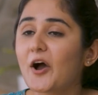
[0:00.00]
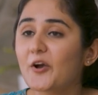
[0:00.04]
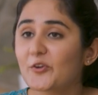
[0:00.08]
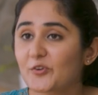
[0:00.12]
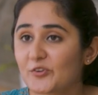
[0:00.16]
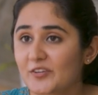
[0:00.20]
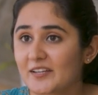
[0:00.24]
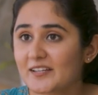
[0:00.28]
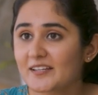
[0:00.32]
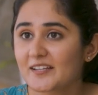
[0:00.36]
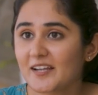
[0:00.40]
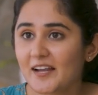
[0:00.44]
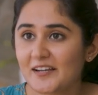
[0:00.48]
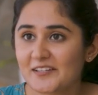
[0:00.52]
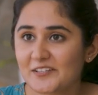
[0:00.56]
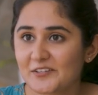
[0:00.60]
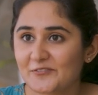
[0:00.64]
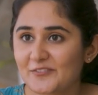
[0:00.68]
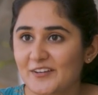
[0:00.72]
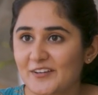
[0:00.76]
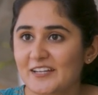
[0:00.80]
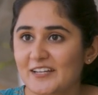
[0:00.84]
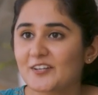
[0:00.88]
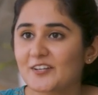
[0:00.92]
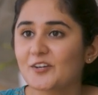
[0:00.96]
make use of
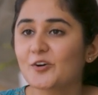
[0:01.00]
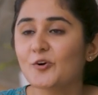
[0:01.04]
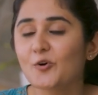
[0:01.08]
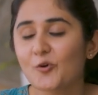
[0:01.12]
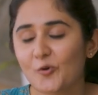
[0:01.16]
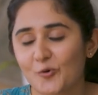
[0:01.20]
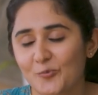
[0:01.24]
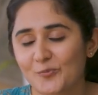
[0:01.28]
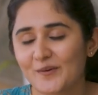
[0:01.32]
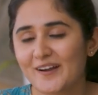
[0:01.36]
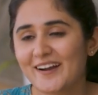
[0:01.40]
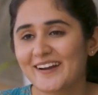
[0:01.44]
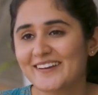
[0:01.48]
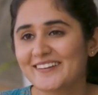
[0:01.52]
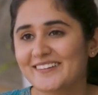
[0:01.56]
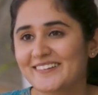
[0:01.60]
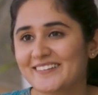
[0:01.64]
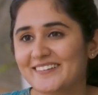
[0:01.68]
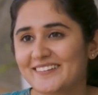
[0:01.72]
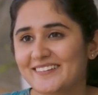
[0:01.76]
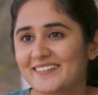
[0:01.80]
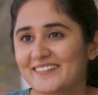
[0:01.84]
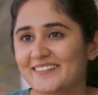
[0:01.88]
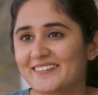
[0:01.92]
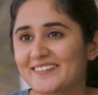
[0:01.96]
some of this balcony
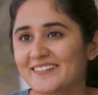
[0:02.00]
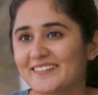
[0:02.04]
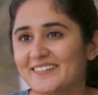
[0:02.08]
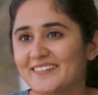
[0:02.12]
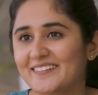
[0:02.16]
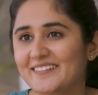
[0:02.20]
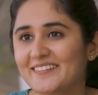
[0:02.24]
space to